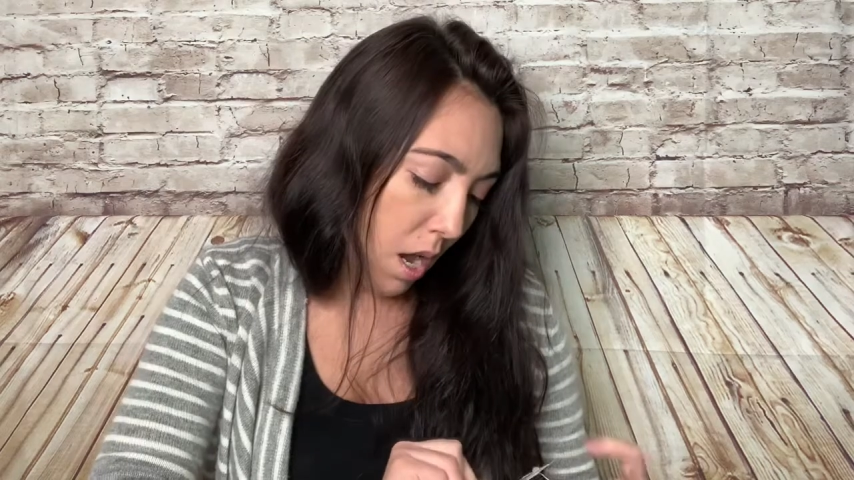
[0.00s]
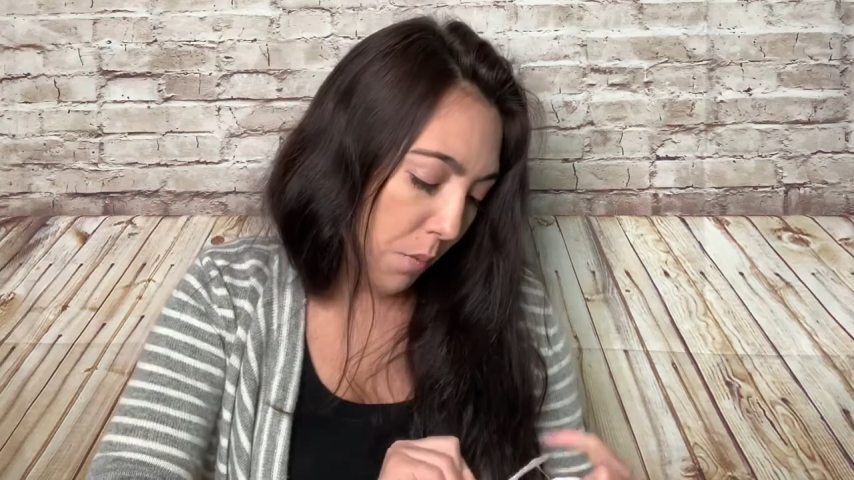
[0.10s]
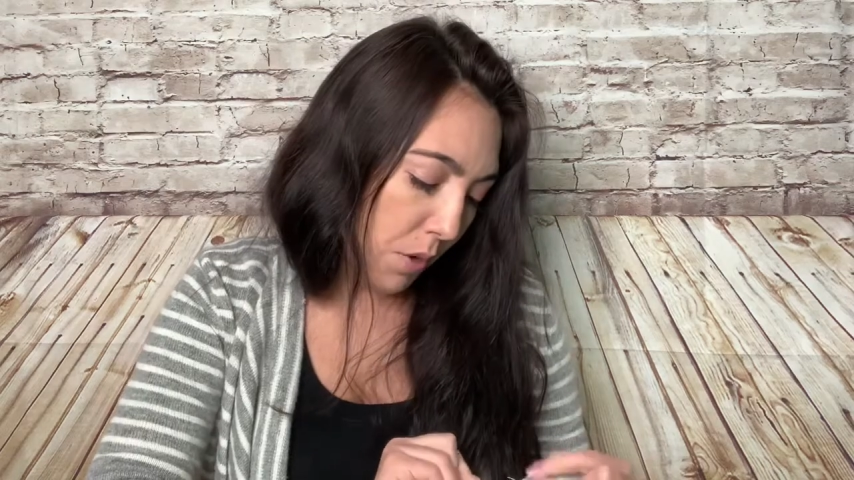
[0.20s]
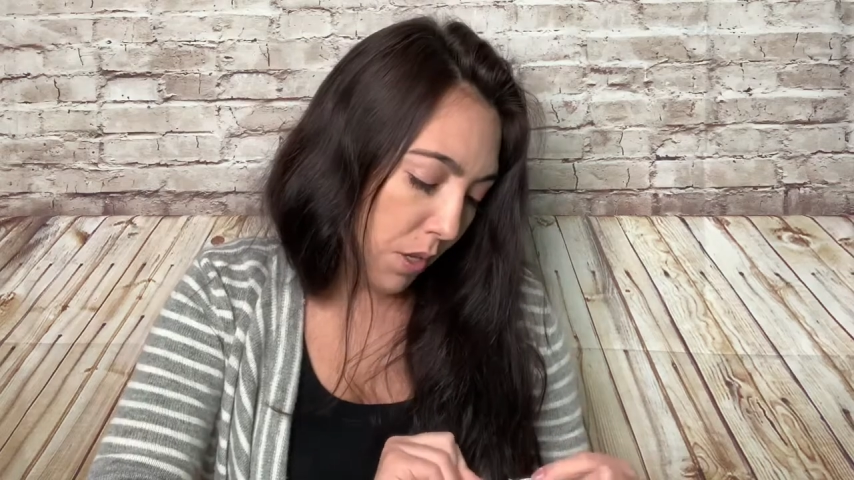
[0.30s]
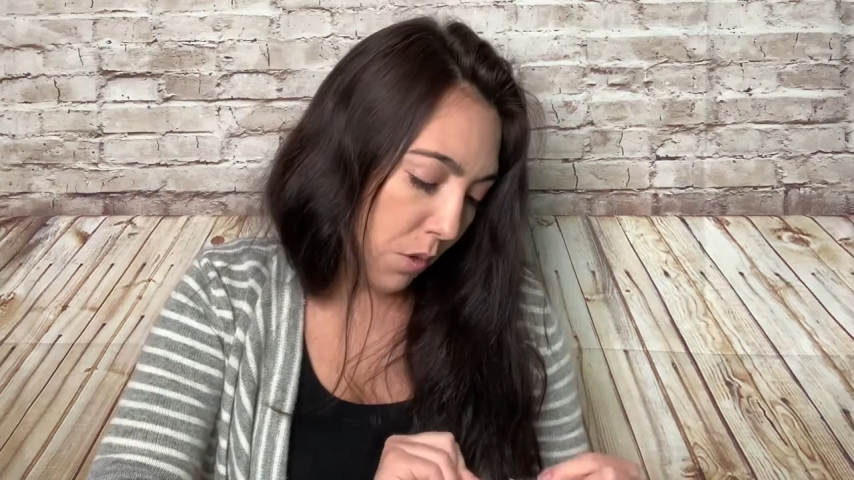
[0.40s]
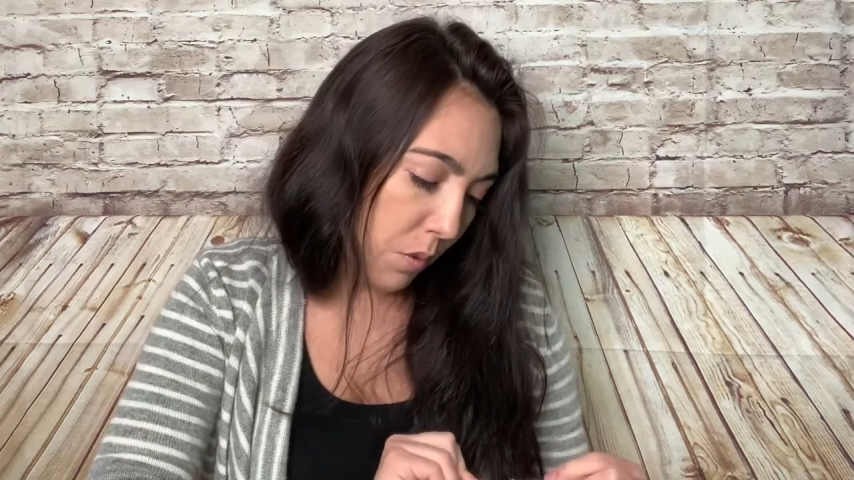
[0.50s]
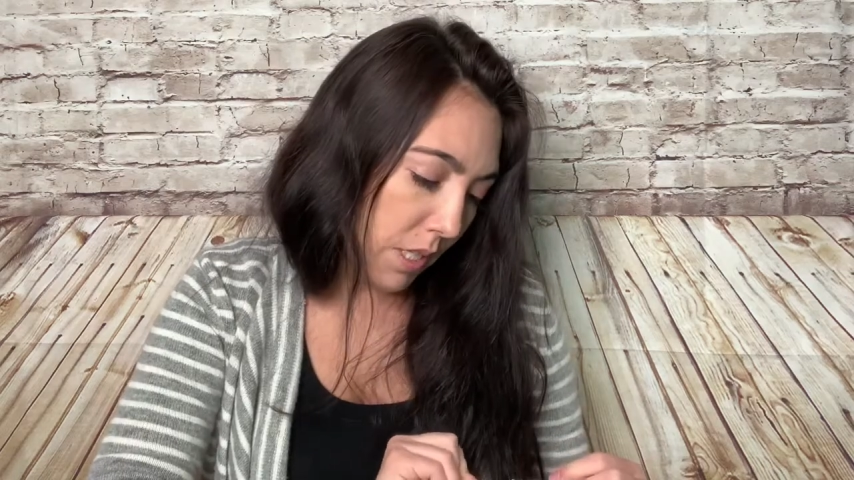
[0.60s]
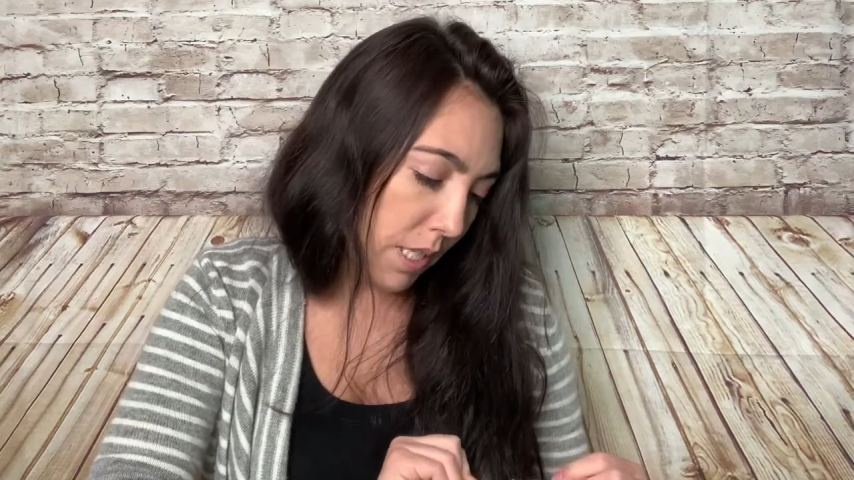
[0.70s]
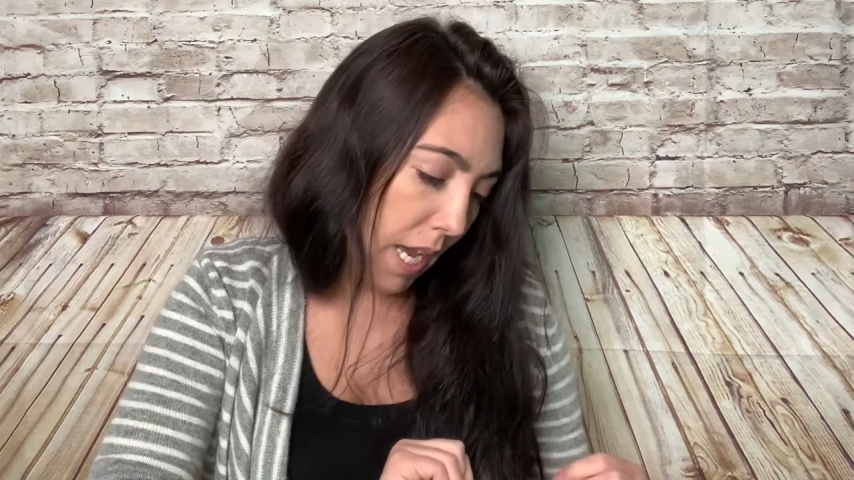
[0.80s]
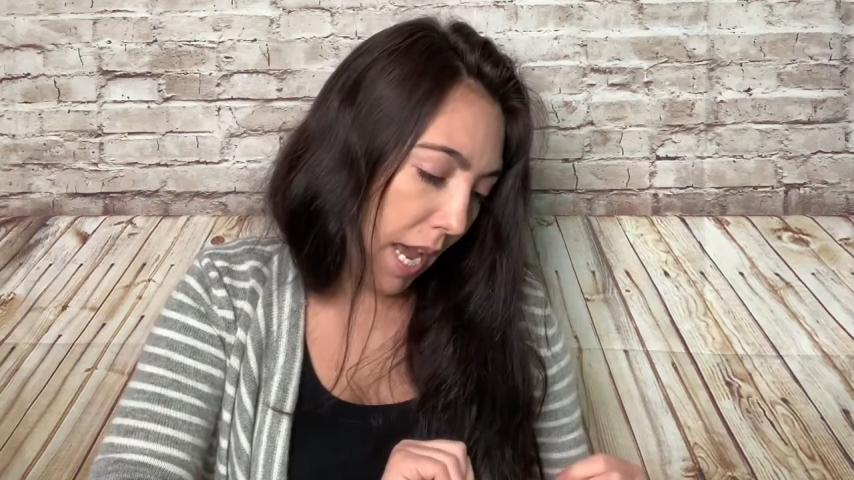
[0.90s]
Brand new with
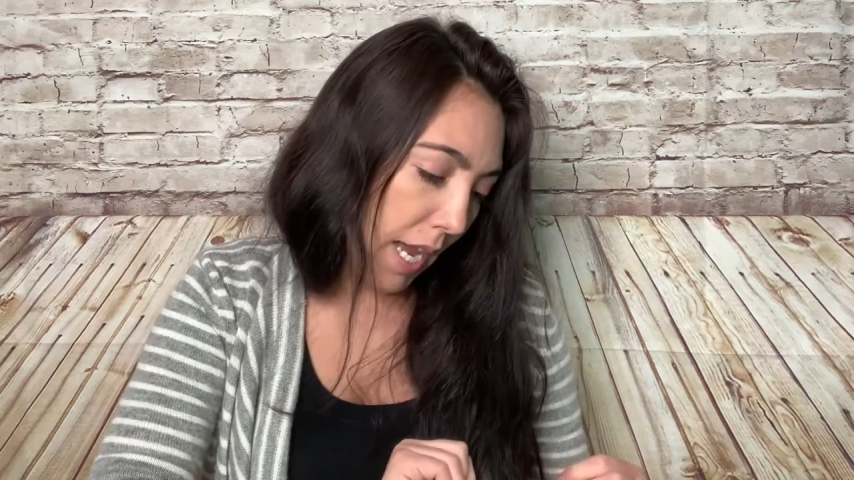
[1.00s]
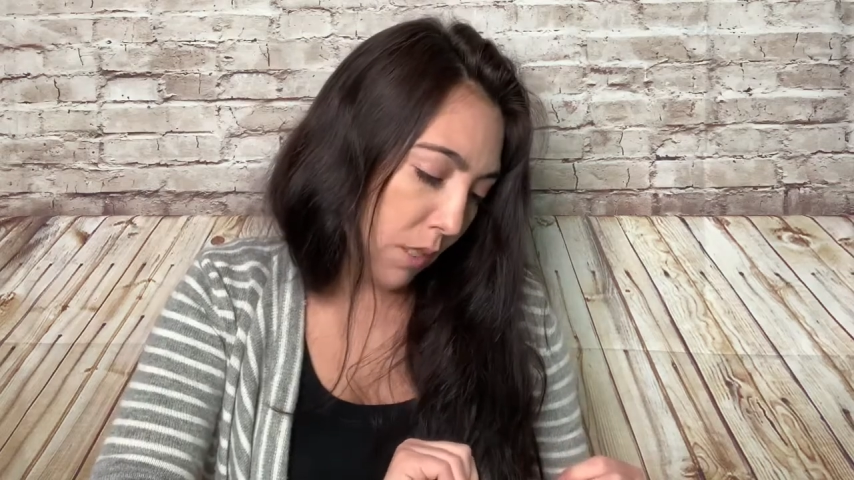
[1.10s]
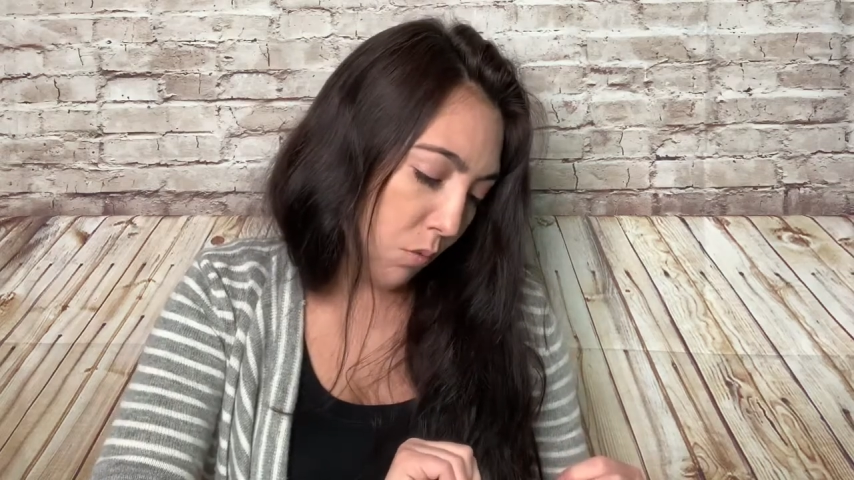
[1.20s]
tags,